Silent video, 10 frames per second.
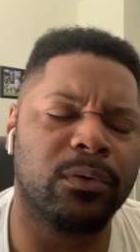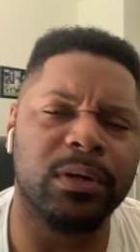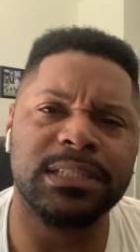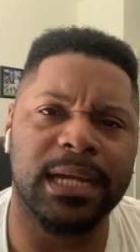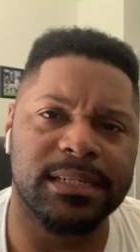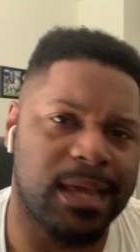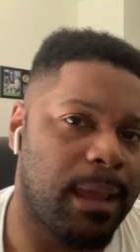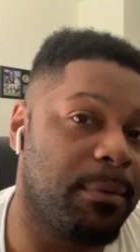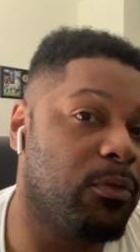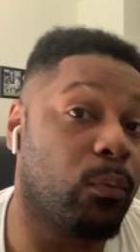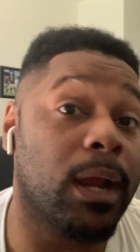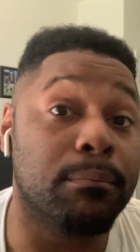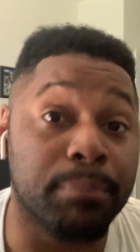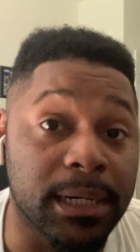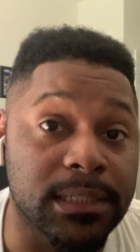or he's not tapping the
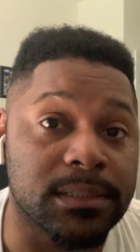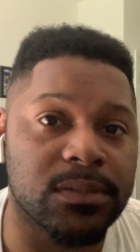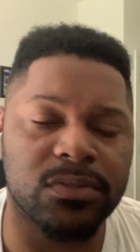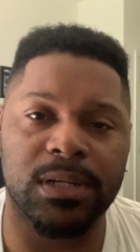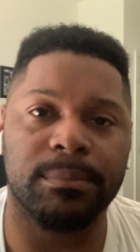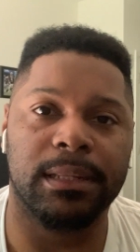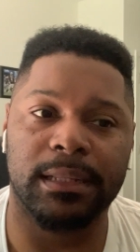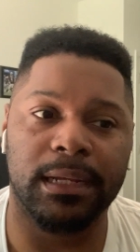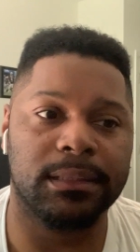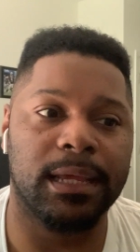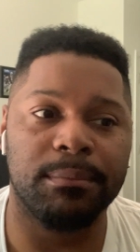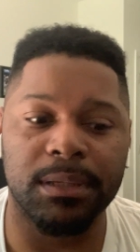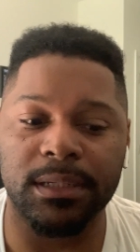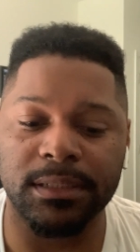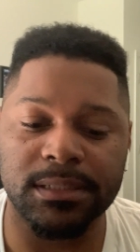right buttons or something like that.
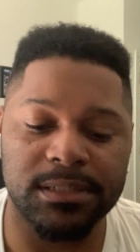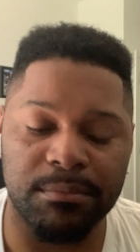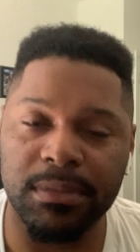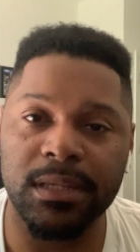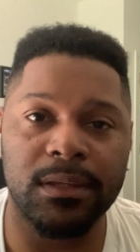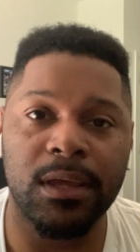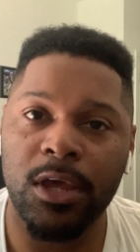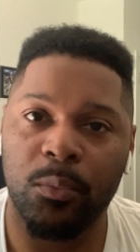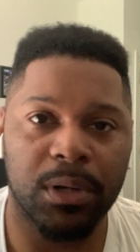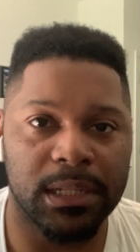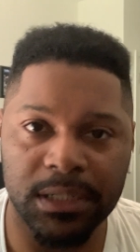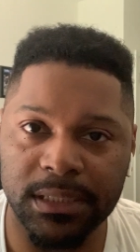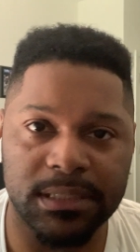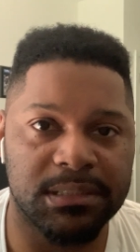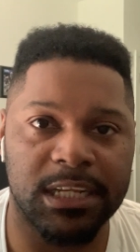Because to me, when I look
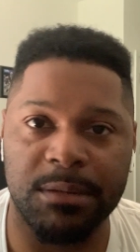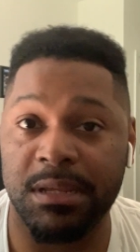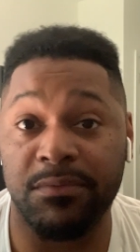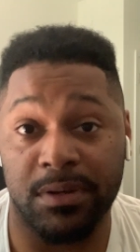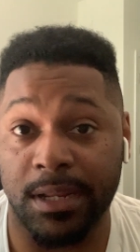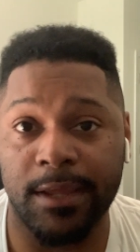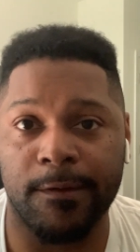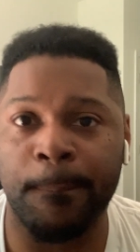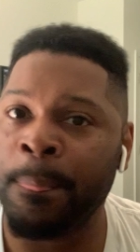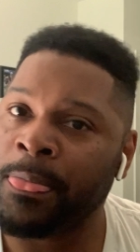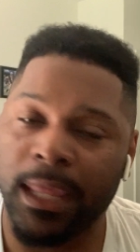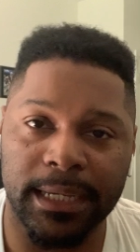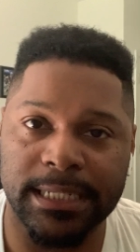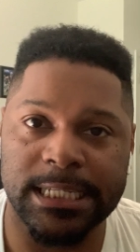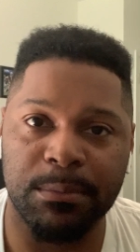at this team, even now,
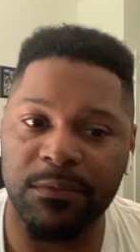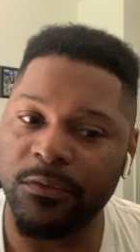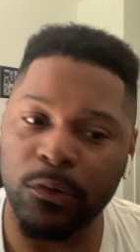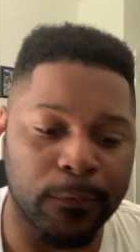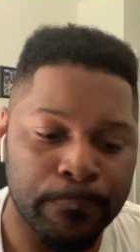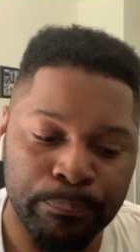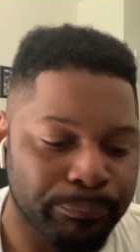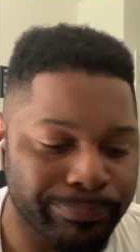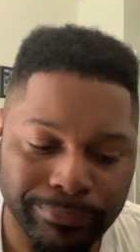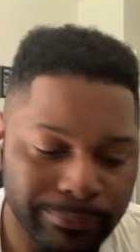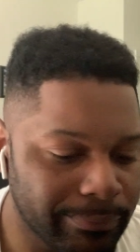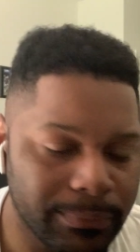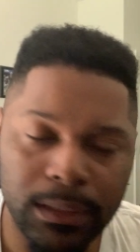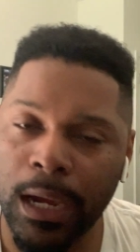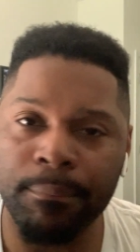like I said before,
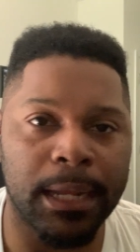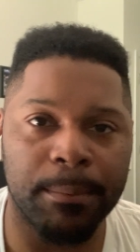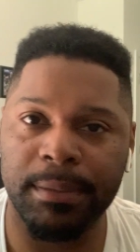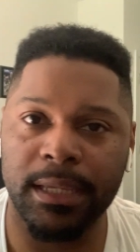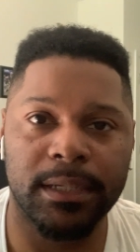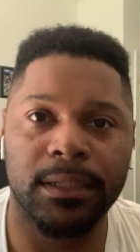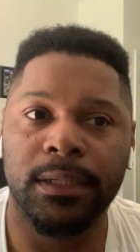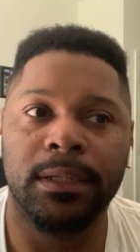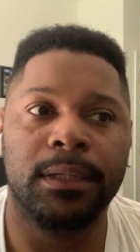I'm not a big